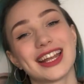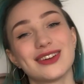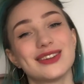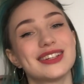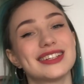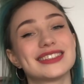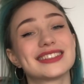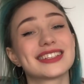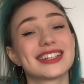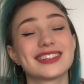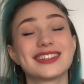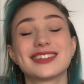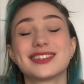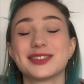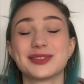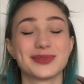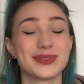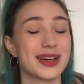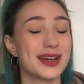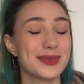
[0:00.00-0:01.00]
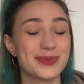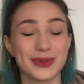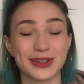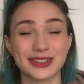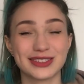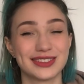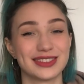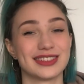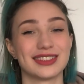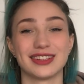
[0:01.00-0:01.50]
now let's get to my
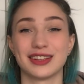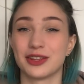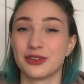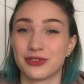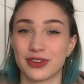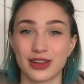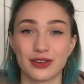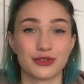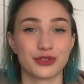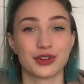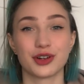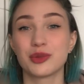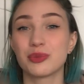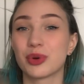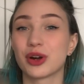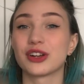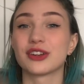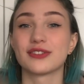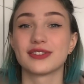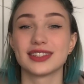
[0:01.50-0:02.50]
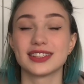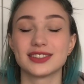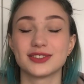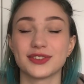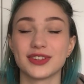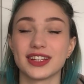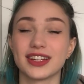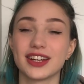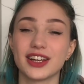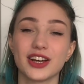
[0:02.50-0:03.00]
personally favorite part of this
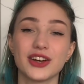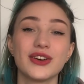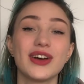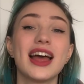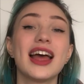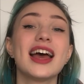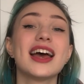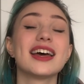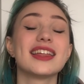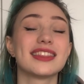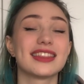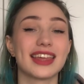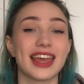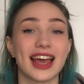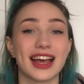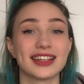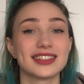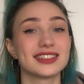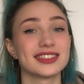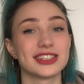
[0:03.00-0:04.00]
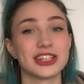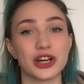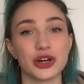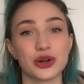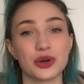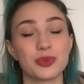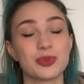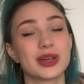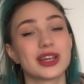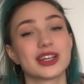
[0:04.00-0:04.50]
video, the
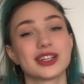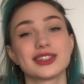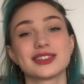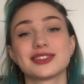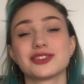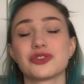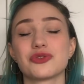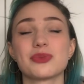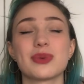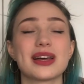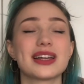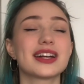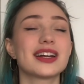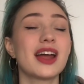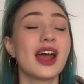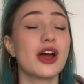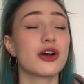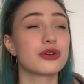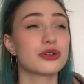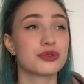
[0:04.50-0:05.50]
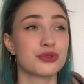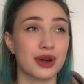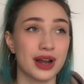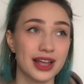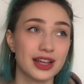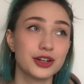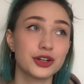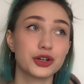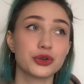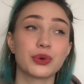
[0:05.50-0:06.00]
SEO, because no matter how
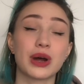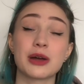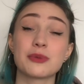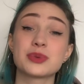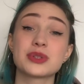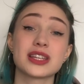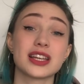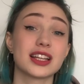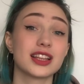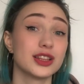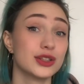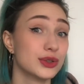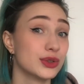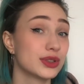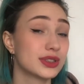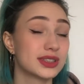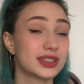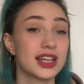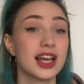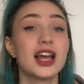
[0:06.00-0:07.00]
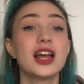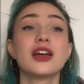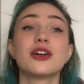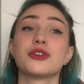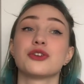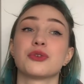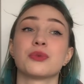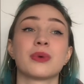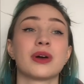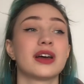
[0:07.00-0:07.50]
great your website looks,
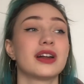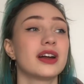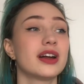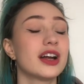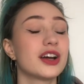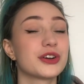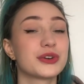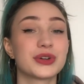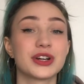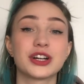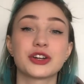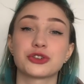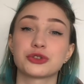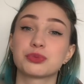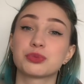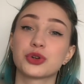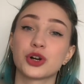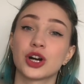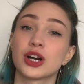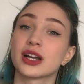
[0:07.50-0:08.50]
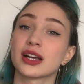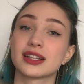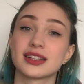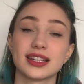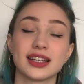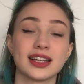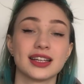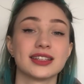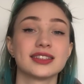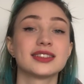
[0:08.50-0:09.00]
no matter how great your
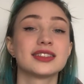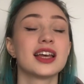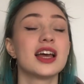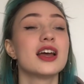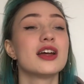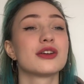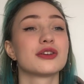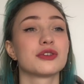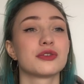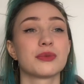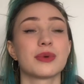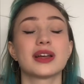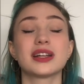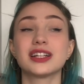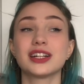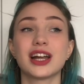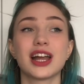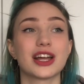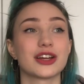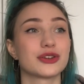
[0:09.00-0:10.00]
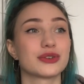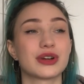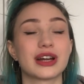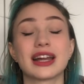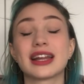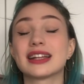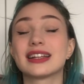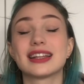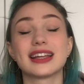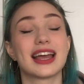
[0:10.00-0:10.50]
product is, no matter how
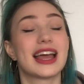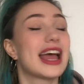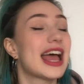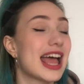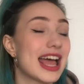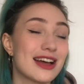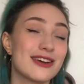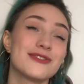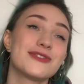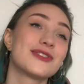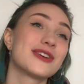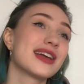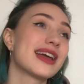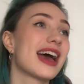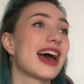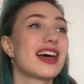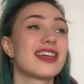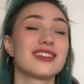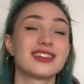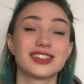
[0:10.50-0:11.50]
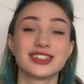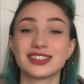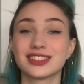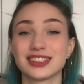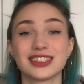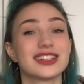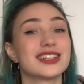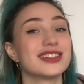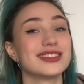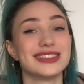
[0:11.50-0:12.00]
great every other
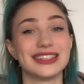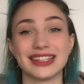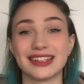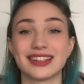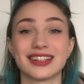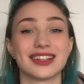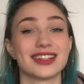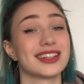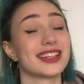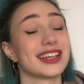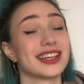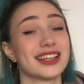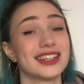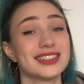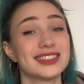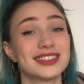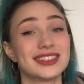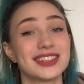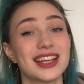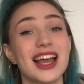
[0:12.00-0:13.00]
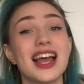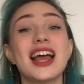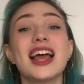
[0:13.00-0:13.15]
single detail is,